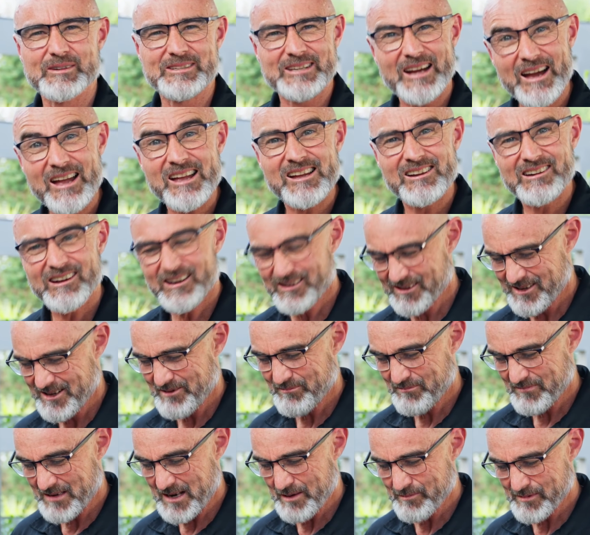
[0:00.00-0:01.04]
day,
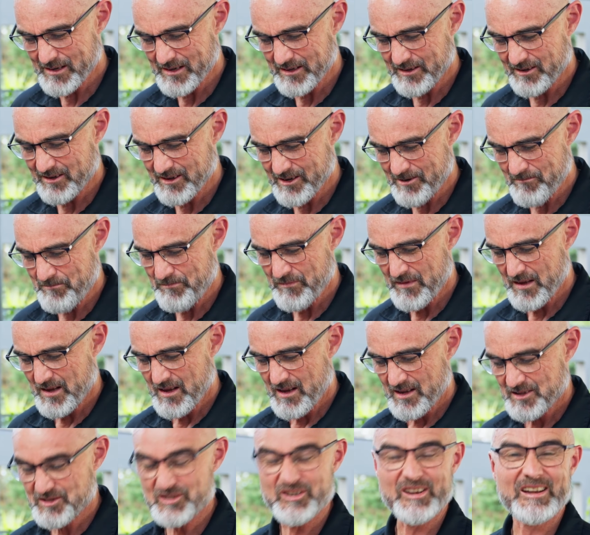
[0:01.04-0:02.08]
maybe, you know,
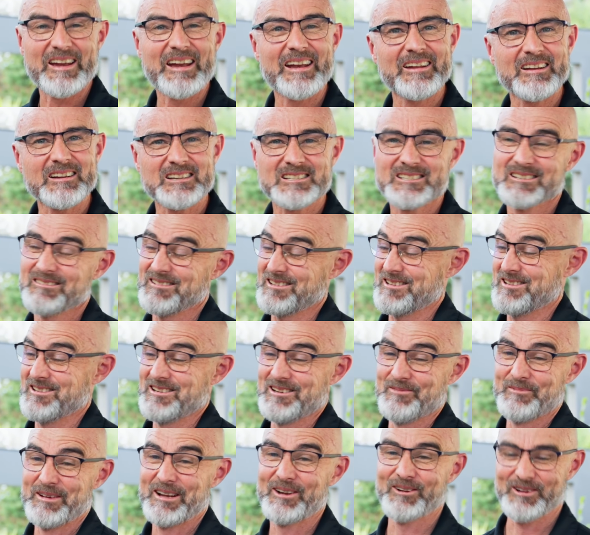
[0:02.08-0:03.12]
genetics.
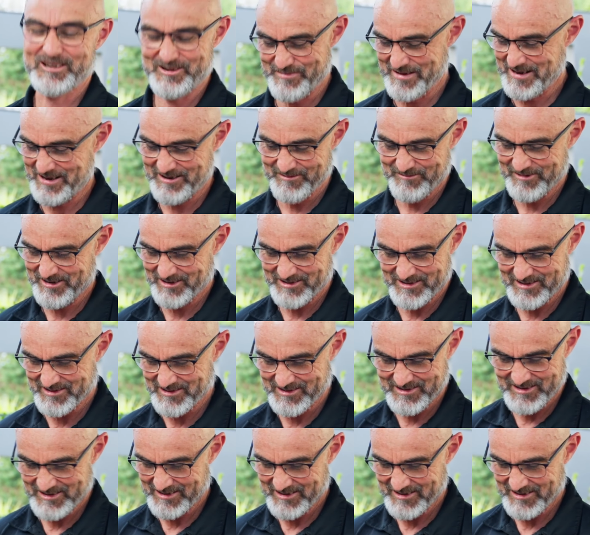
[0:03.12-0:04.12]
I mean, look at me, I'm not going to